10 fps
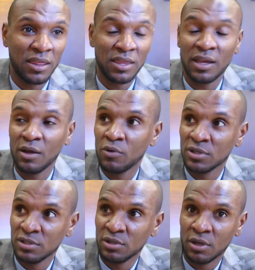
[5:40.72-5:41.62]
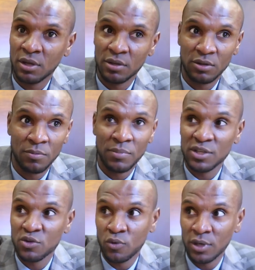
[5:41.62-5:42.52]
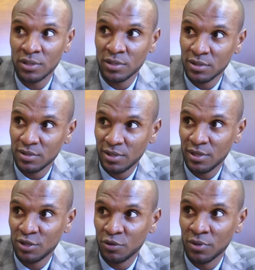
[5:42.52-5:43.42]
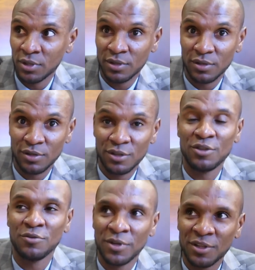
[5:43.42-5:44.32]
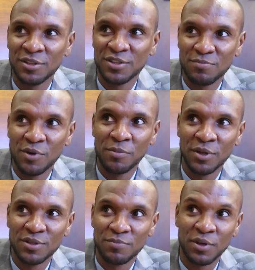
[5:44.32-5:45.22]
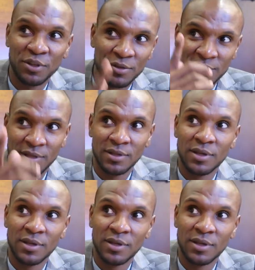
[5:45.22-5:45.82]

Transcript: I think I was in the, the best squad. Yeah, during, Barcelona. During this moment, better than...